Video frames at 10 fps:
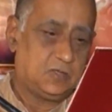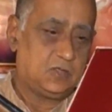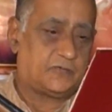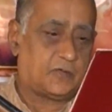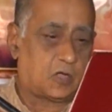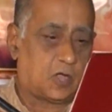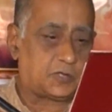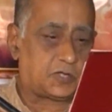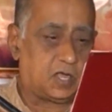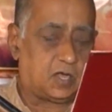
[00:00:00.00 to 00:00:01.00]
You
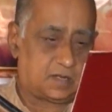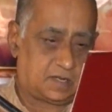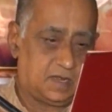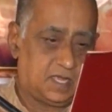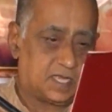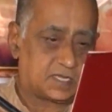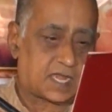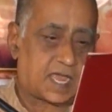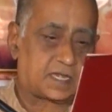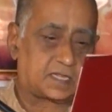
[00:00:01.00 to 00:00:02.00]
forgot your
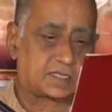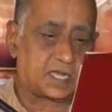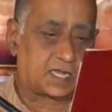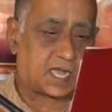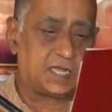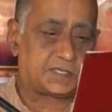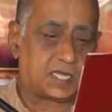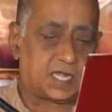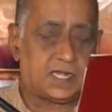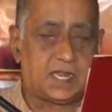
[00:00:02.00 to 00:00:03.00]
status and
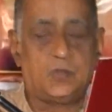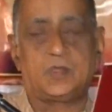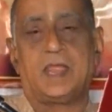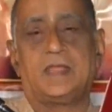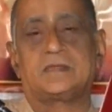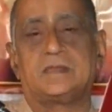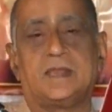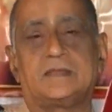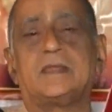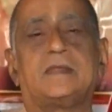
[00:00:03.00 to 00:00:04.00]
culture and education,
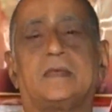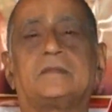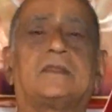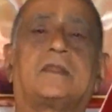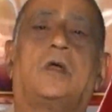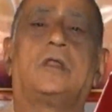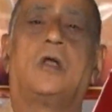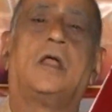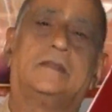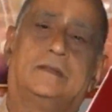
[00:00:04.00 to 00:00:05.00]
etc., all
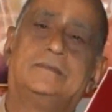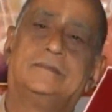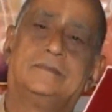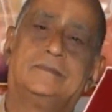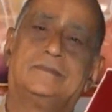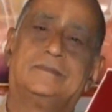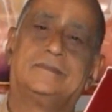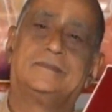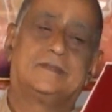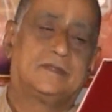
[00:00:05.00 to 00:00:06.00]
gone.
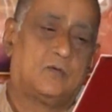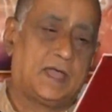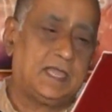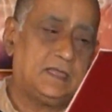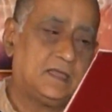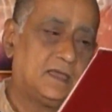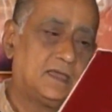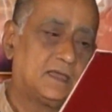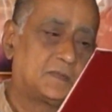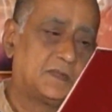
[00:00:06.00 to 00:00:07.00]
Why?
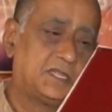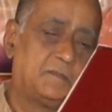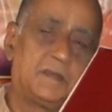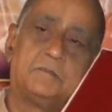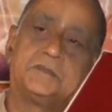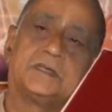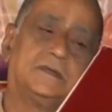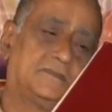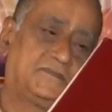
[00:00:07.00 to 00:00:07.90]
Smriti bhramsha.